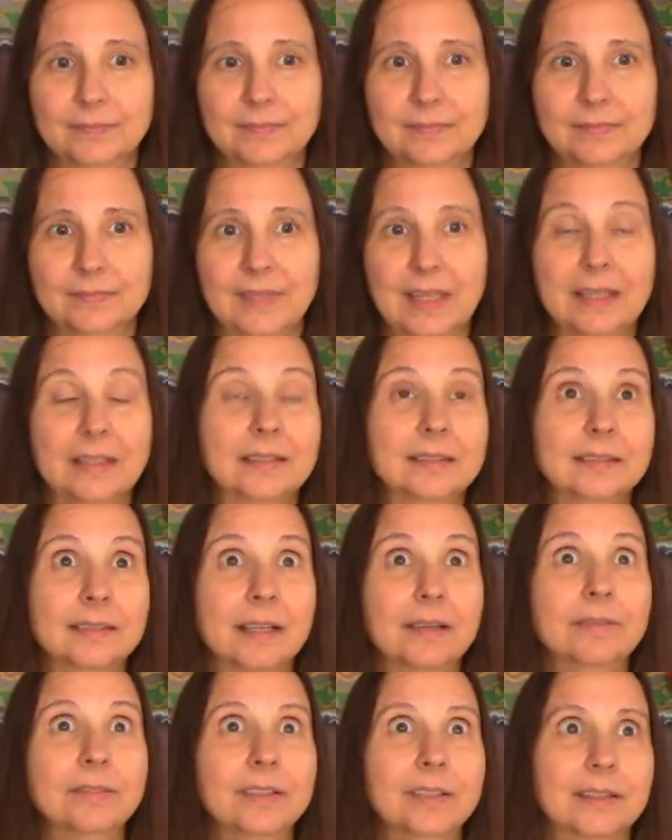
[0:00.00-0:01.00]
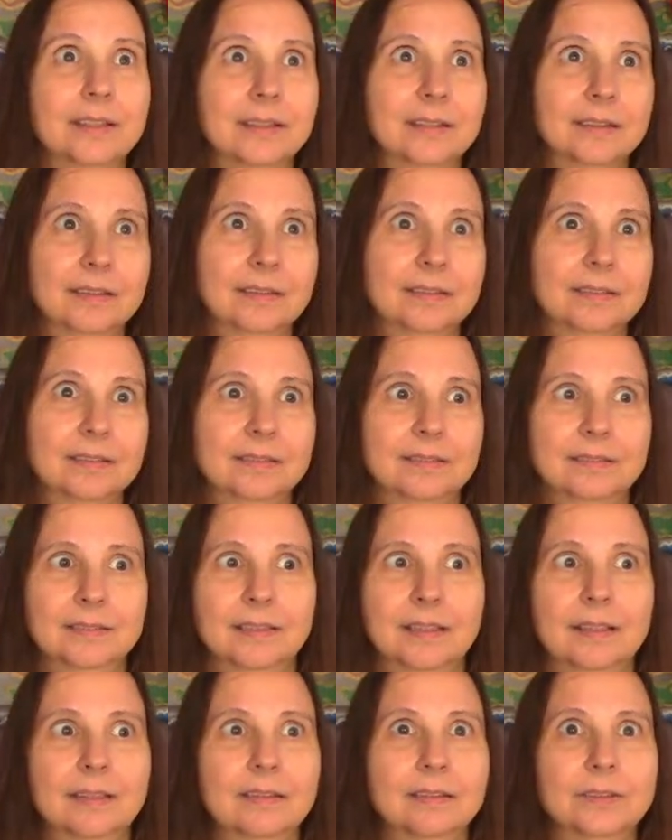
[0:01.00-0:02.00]
that is everything,
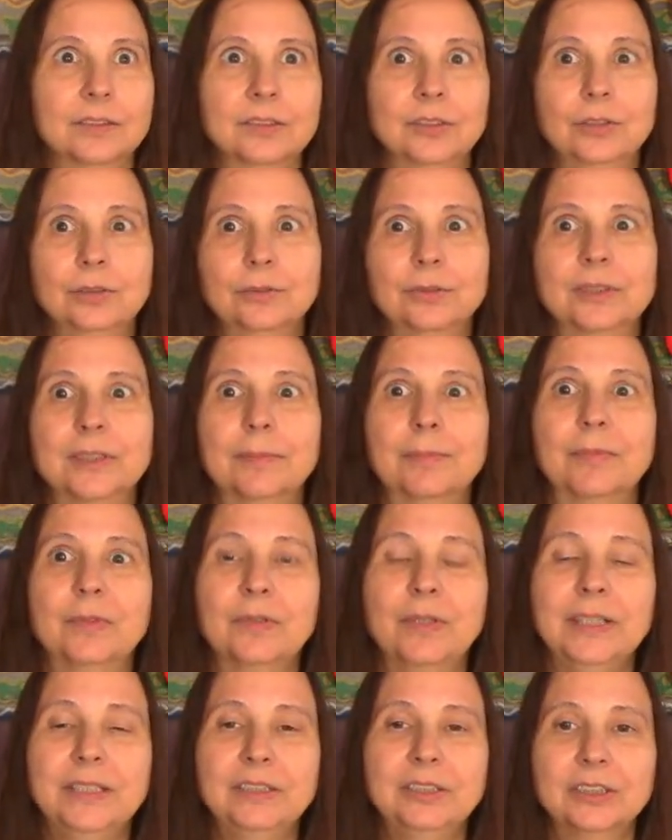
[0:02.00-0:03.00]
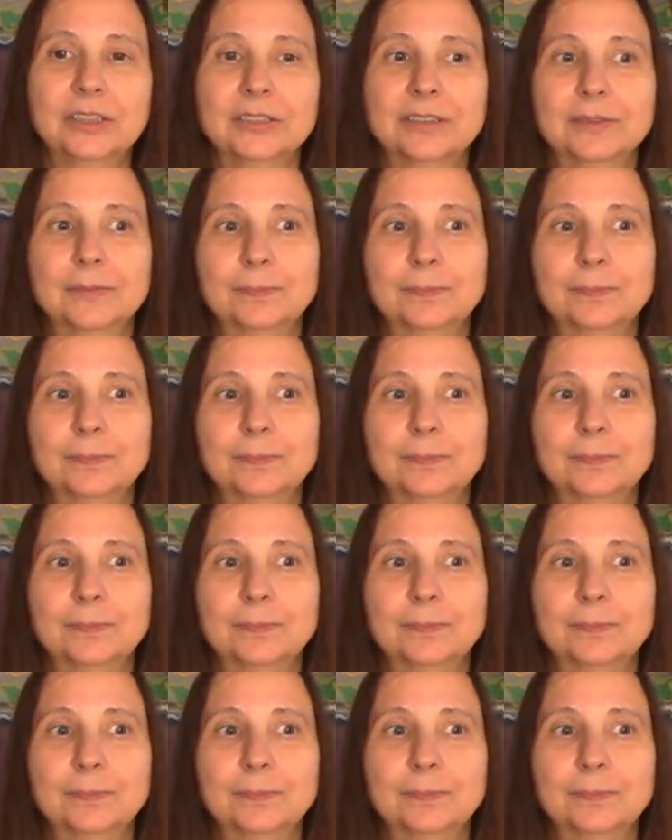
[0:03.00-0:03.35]
that there's no separation.